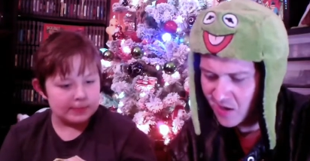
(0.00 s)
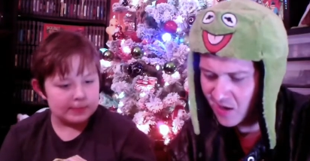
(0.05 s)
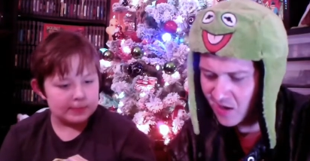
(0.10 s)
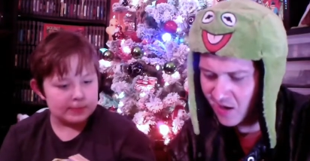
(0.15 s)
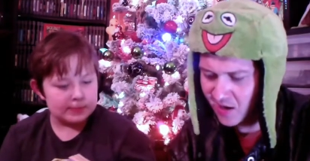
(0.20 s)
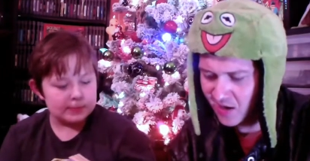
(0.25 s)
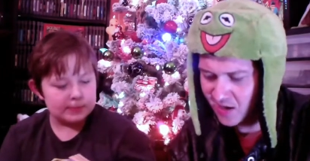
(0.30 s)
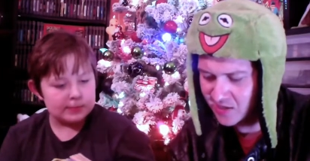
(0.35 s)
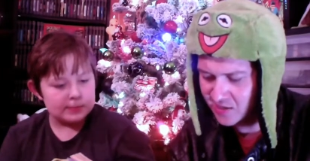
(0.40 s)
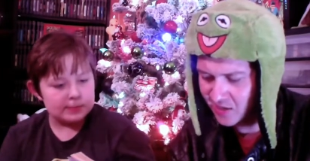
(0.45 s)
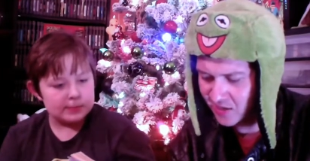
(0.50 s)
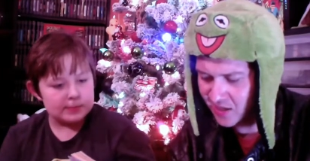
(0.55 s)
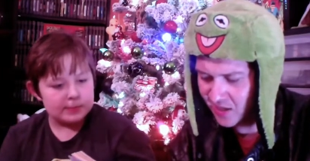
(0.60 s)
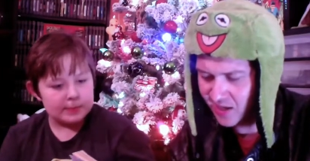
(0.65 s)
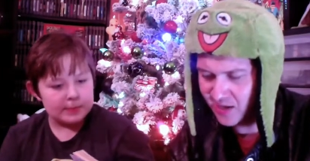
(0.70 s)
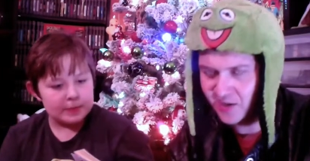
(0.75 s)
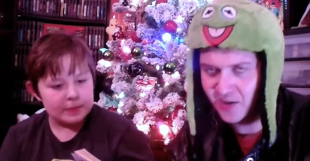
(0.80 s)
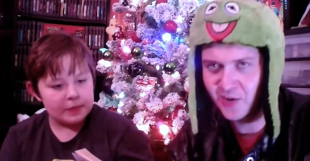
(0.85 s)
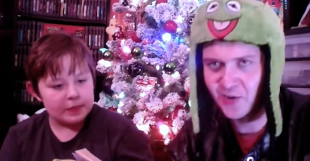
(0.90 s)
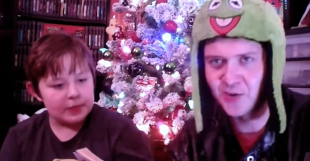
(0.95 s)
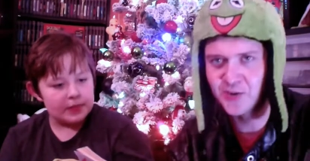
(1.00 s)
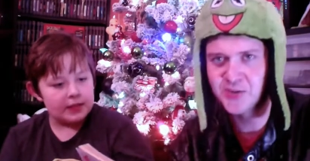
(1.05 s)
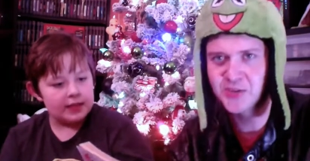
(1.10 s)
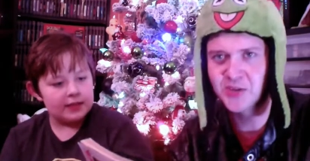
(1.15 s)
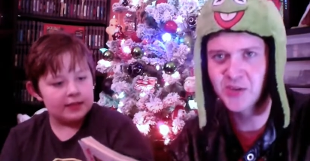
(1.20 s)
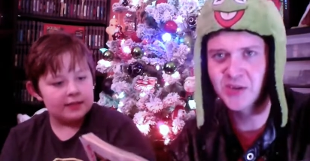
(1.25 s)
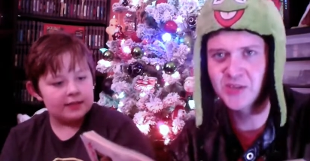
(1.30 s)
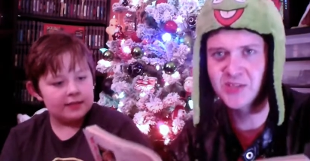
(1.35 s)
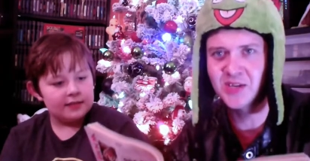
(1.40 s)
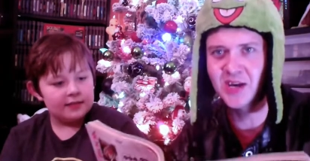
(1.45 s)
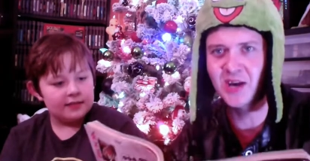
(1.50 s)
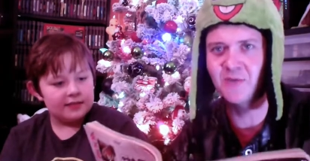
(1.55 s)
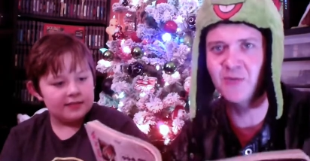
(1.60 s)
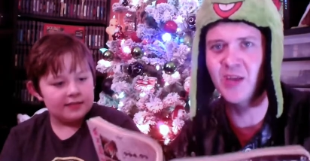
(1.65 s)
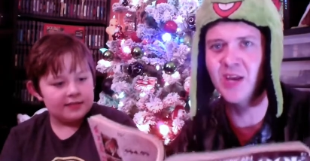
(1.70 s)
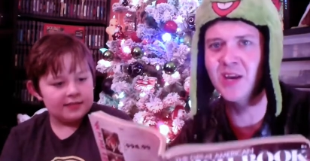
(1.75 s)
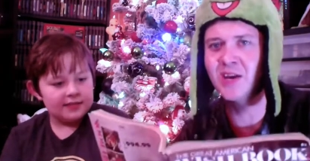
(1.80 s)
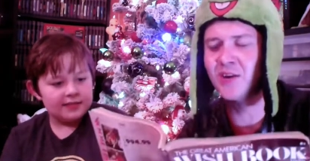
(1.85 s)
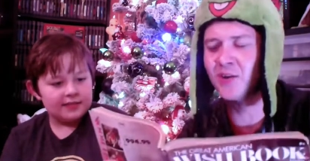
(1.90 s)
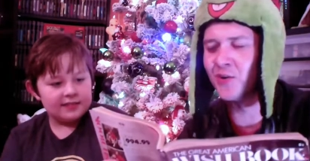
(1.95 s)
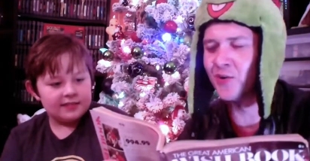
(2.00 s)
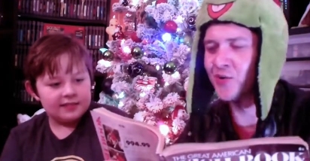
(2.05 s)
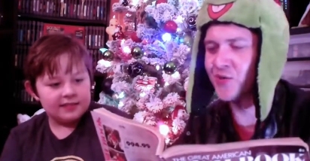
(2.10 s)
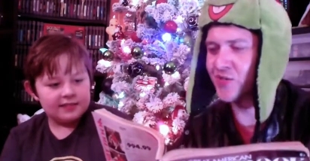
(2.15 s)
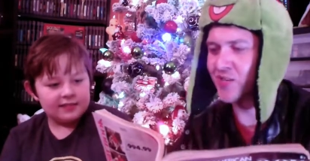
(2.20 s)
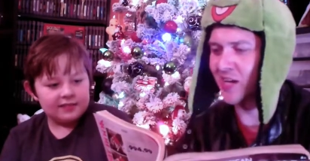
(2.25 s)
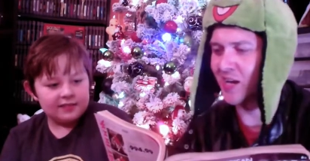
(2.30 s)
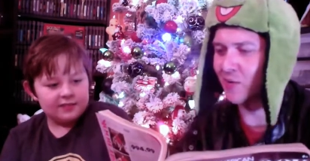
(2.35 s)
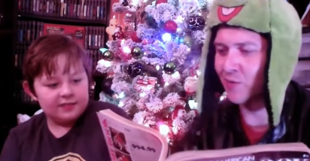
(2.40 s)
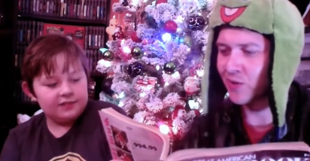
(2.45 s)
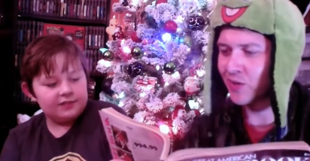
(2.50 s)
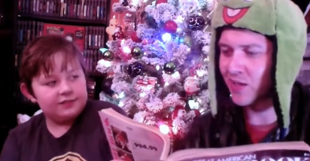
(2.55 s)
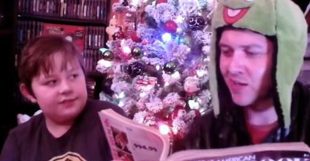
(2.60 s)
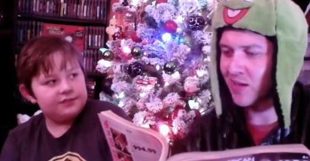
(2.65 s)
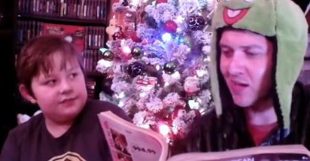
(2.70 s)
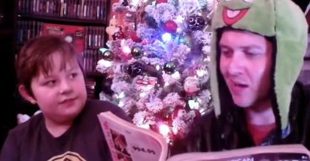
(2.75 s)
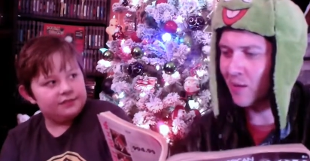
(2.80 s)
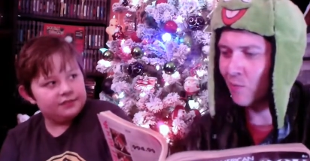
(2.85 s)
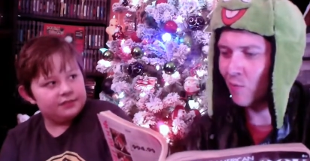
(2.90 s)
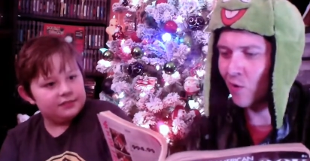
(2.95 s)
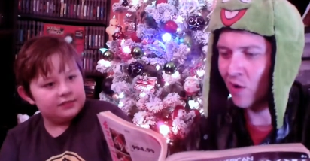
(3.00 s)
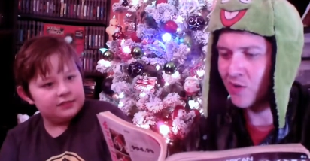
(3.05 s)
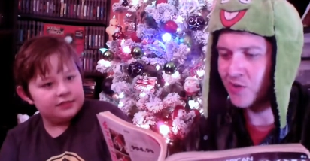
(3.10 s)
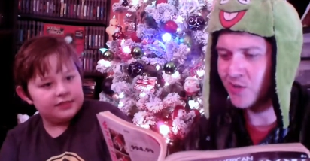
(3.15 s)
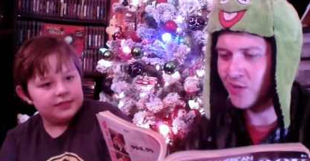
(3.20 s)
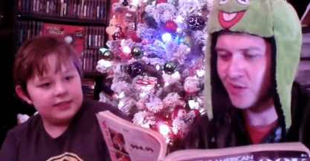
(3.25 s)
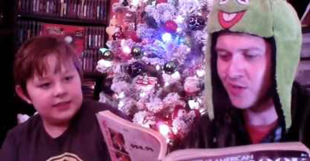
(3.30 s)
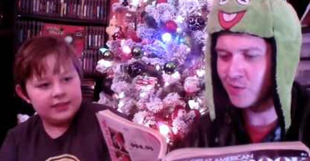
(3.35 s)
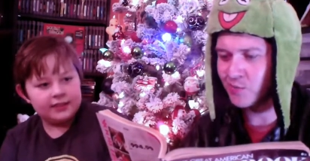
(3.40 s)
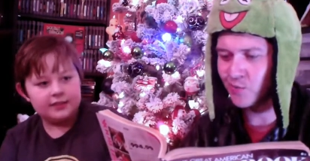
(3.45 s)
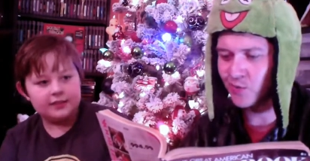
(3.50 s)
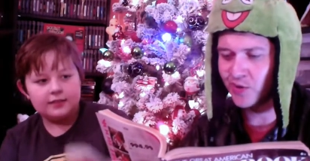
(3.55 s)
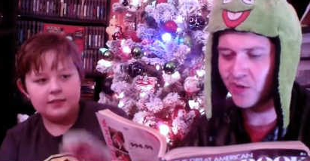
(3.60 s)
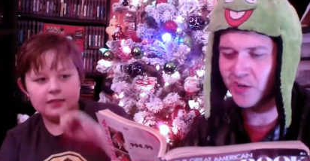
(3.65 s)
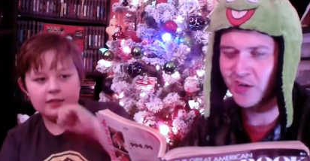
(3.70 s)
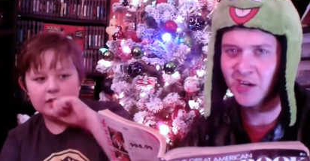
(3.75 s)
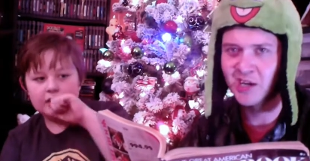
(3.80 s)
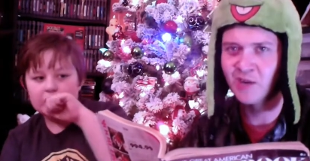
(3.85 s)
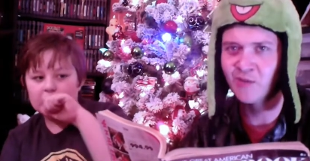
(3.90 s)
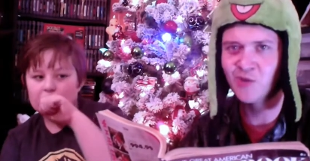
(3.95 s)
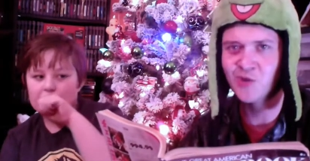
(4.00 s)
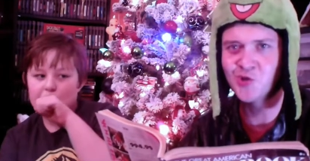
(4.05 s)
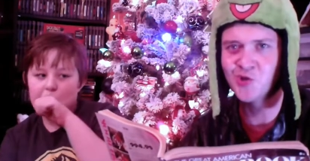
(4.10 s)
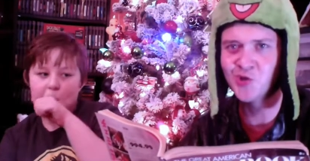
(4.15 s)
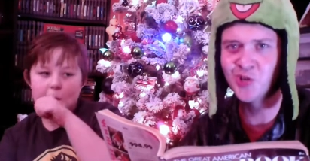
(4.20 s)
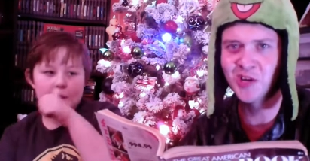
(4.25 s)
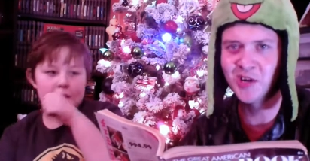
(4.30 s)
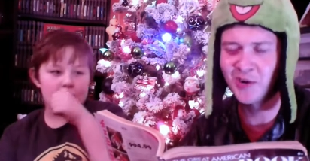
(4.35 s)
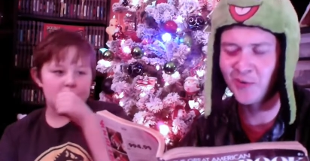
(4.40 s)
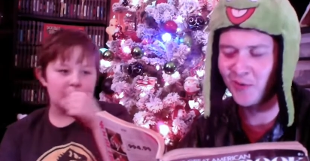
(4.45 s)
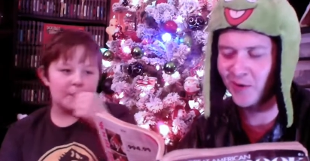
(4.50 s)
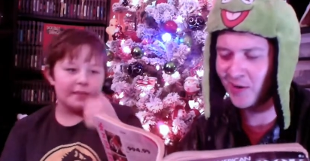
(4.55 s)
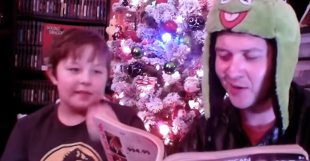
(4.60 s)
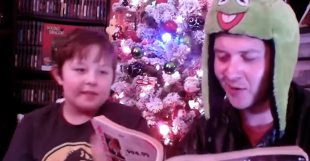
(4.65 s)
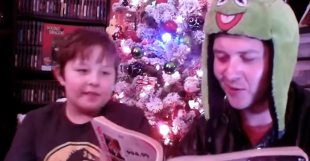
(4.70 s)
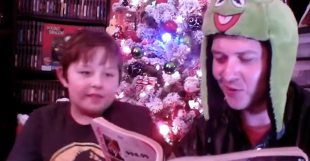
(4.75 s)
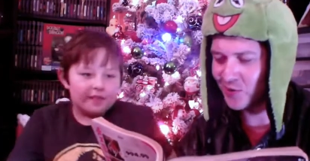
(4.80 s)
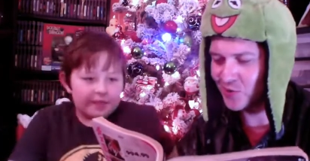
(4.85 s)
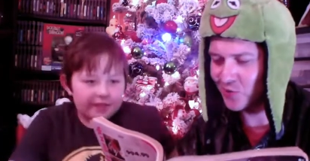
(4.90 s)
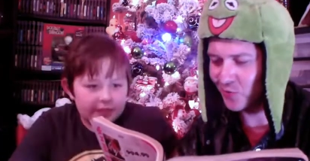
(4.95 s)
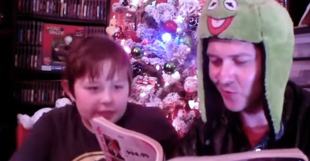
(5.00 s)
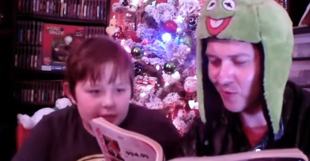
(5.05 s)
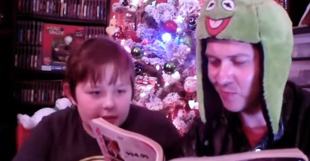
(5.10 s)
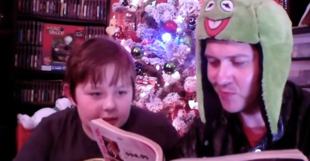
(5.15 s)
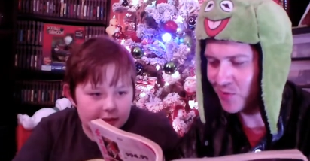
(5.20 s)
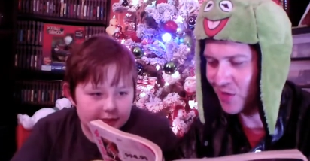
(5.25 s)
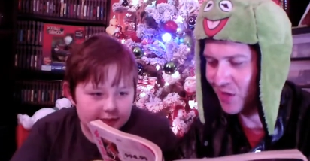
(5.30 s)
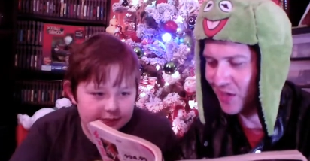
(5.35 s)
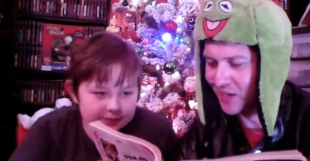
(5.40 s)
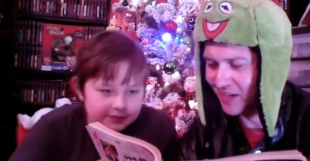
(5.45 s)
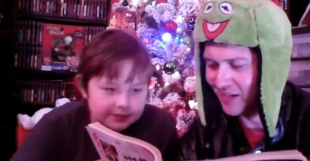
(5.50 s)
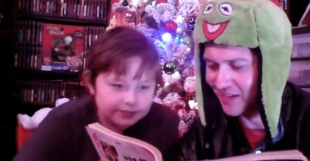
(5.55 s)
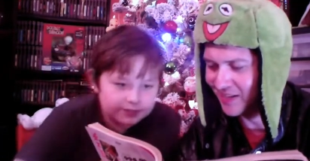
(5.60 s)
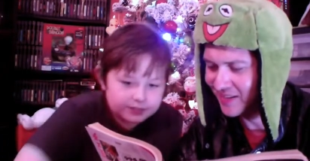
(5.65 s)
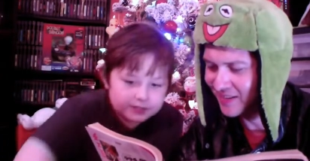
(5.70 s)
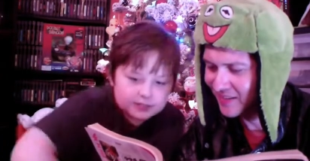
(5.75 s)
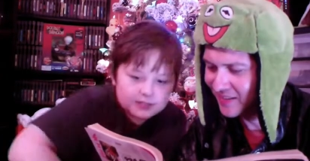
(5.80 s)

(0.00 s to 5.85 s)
Speaker 1: Uh, it's like they didn't understand. It's like if they didn't understand what the game was, they just weren't gonna give a shit on writing a description.